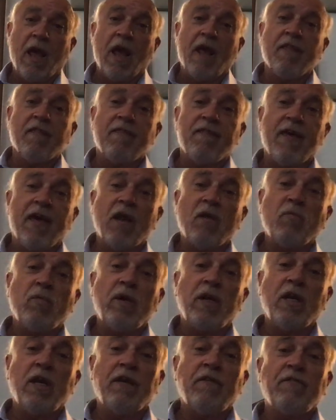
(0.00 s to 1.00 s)
And then
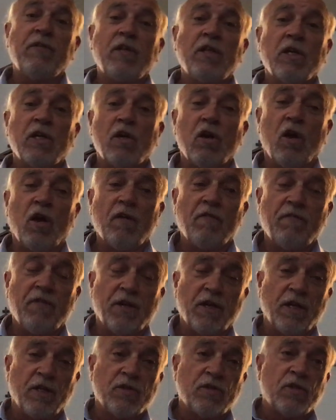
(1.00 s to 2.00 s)
we live in the
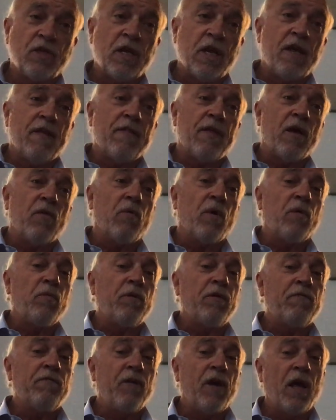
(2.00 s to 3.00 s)
confidence that when
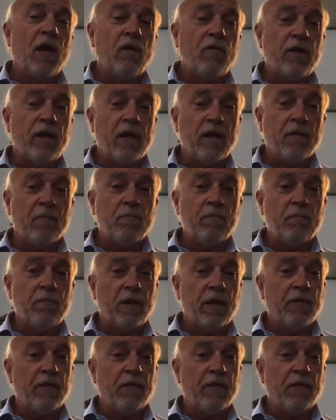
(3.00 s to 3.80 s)
we follow him,